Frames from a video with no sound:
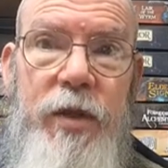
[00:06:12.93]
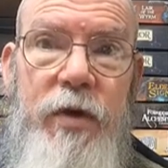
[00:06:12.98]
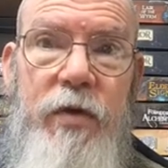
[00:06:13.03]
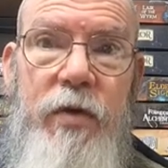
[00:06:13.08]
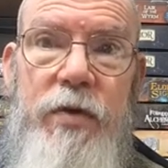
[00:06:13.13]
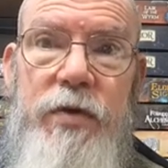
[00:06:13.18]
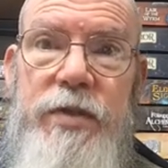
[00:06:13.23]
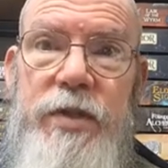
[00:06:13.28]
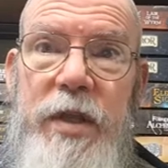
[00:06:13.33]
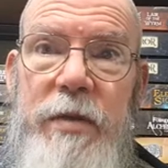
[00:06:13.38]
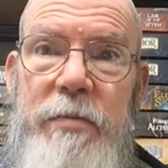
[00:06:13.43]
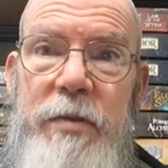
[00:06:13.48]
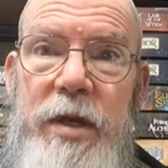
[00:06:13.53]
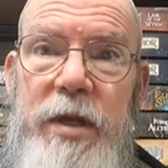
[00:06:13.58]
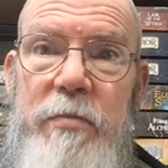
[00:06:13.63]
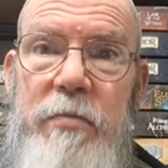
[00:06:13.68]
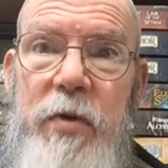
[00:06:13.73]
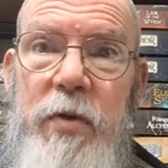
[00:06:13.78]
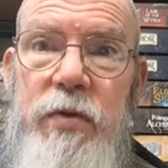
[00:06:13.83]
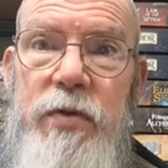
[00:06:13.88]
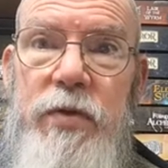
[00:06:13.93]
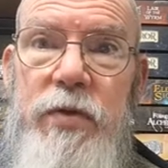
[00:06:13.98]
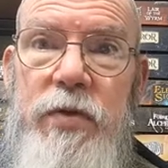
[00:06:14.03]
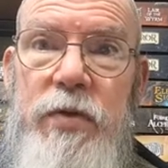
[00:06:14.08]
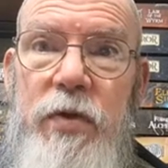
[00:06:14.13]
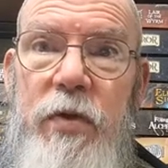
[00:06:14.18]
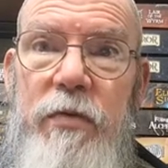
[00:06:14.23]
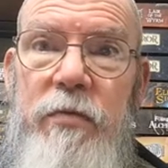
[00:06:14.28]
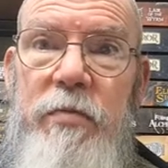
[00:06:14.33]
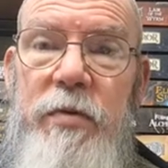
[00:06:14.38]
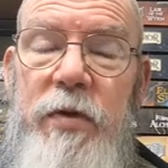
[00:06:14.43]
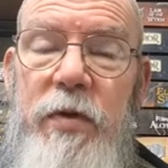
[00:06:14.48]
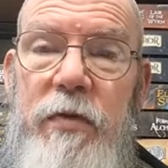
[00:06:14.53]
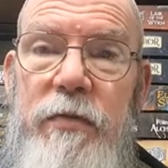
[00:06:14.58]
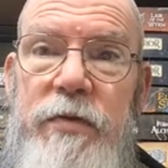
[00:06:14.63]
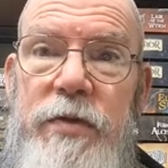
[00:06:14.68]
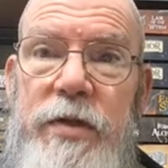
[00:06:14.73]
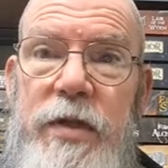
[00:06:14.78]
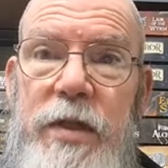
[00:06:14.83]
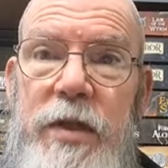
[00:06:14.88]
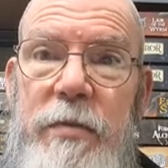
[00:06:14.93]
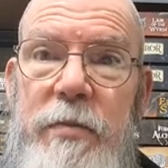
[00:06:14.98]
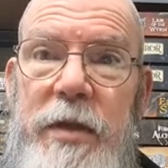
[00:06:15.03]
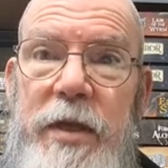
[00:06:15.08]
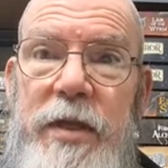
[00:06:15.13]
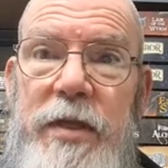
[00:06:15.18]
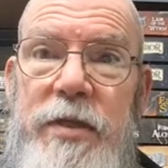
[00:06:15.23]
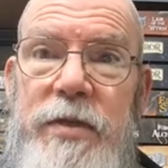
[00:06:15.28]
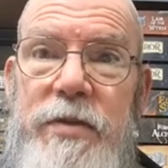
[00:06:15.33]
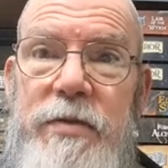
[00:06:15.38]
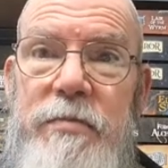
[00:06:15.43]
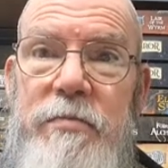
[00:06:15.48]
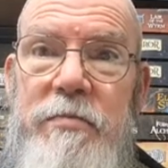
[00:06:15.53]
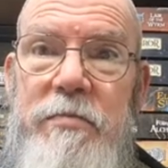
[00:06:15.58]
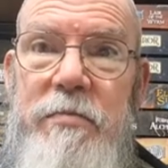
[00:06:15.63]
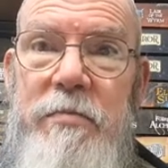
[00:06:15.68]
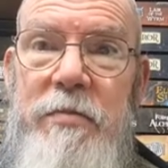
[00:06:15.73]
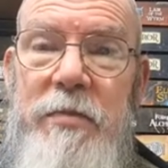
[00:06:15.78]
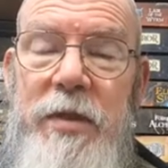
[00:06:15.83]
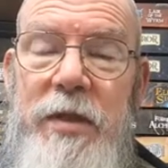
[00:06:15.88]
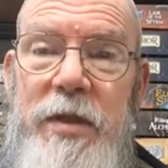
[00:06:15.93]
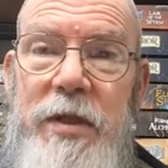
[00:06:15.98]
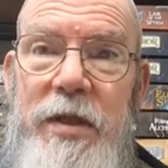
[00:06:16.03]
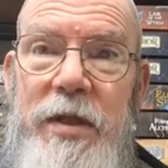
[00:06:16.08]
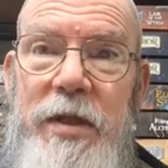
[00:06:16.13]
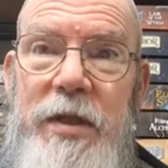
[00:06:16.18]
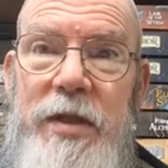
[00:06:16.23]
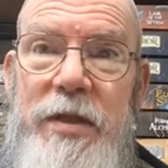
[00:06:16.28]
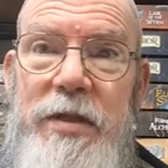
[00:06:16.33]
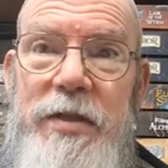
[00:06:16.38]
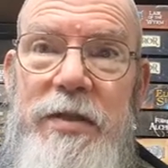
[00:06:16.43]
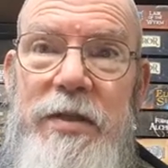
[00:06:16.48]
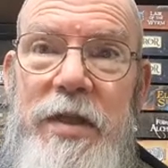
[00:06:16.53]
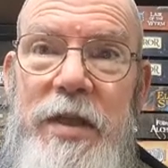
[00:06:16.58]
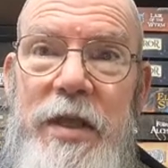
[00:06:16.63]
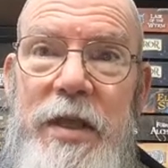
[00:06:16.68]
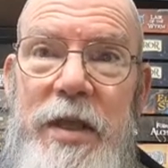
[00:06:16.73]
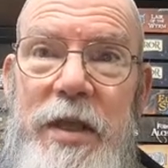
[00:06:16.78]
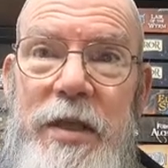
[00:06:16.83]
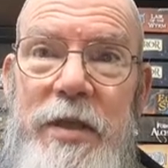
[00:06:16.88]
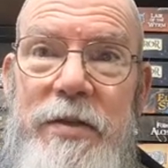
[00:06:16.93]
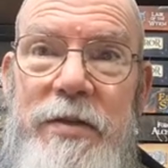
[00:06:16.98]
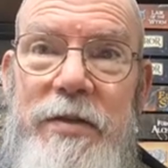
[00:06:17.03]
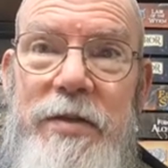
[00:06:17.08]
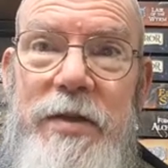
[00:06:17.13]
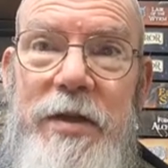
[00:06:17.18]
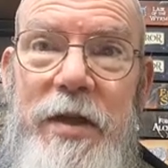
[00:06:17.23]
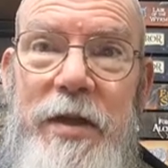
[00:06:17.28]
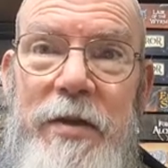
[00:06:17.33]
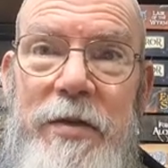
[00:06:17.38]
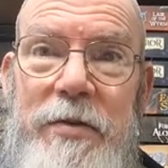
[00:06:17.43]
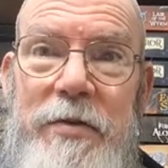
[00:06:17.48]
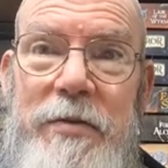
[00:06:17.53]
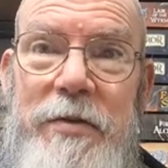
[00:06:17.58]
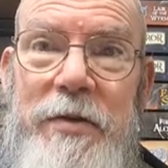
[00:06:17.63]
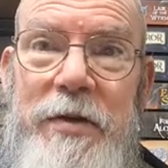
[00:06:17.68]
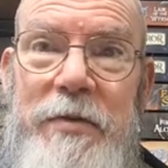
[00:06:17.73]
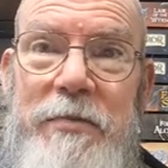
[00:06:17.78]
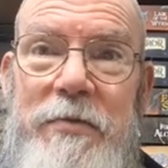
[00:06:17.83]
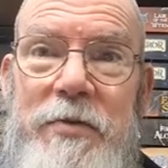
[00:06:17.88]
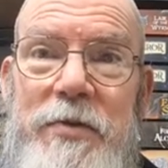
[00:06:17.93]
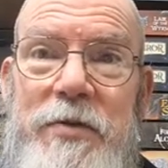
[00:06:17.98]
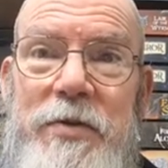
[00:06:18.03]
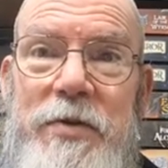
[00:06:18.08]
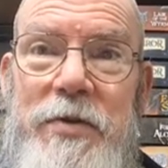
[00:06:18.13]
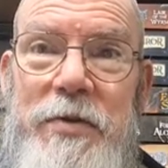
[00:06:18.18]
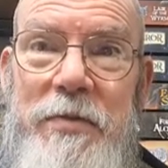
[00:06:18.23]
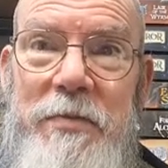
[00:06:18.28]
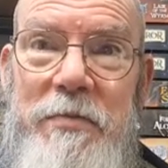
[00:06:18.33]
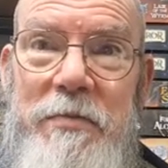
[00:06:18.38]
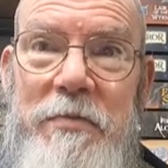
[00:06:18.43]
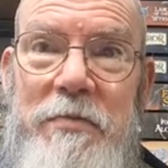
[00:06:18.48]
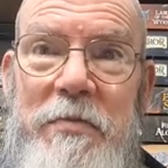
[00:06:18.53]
cross that many boxes off, but obviously the mechanism is there. So it was